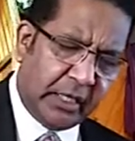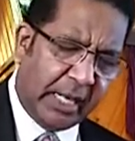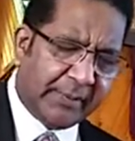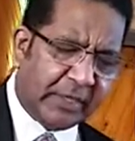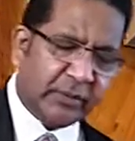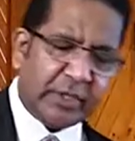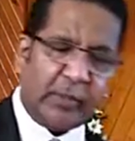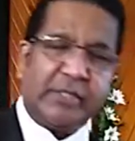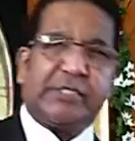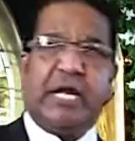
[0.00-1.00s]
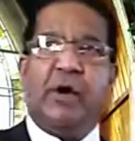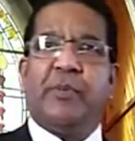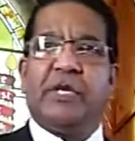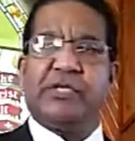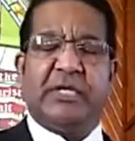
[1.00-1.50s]
I begin with the question, how
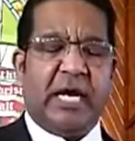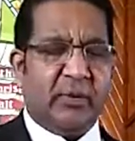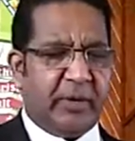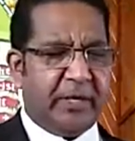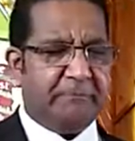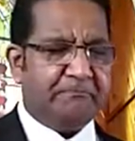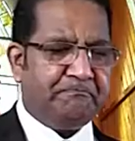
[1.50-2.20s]
patient are we?